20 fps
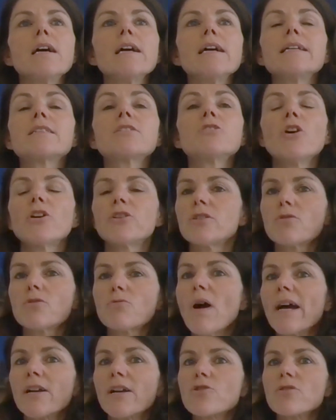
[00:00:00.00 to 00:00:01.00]
it's not
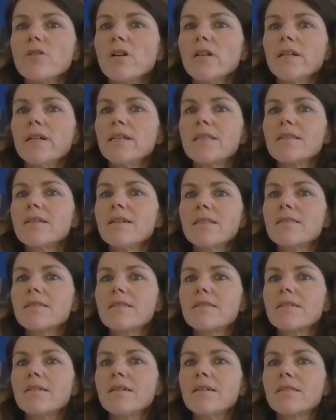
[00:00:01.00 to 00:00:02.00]
structural.
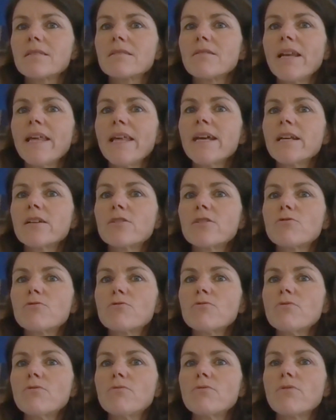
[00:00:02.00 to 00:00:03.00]
It's linked
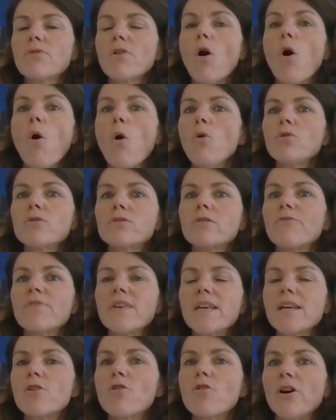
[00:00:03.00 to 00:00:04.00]
to the hold of
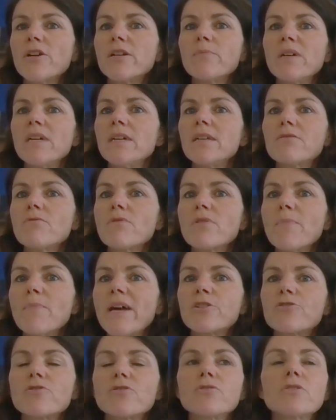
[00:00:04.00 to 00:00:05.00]
the economy, to the
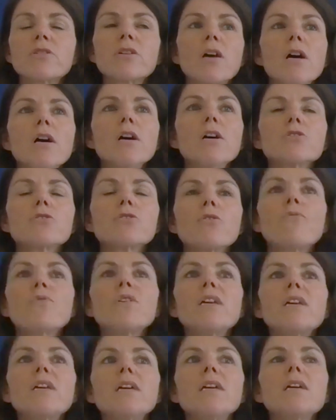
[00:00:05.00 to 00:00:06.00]
measures. So
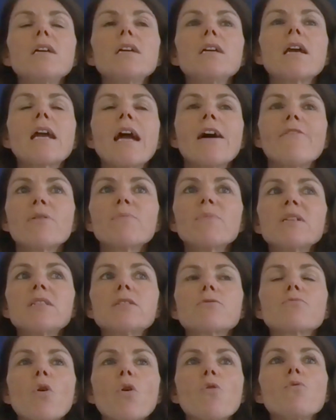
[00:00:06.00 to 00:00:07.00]
the
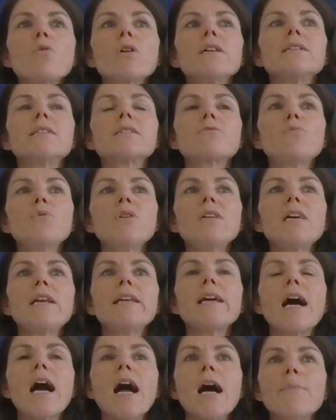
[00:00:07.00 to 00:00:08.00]
government's role is
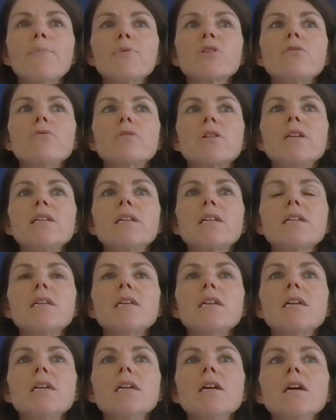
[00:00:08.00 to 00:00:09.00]
really absolutely
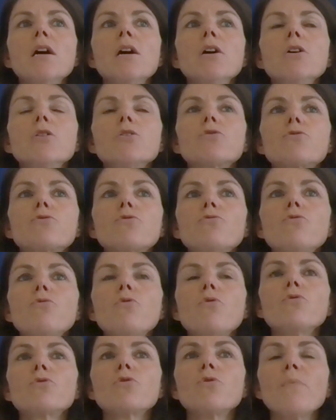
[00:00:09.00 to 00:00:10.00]
key
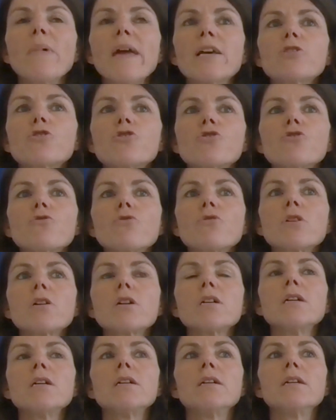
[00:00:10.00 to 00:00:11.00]
to make
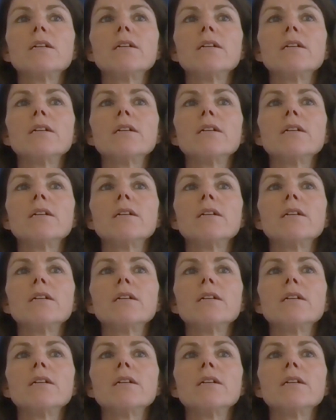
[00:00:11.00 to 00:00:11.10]
sure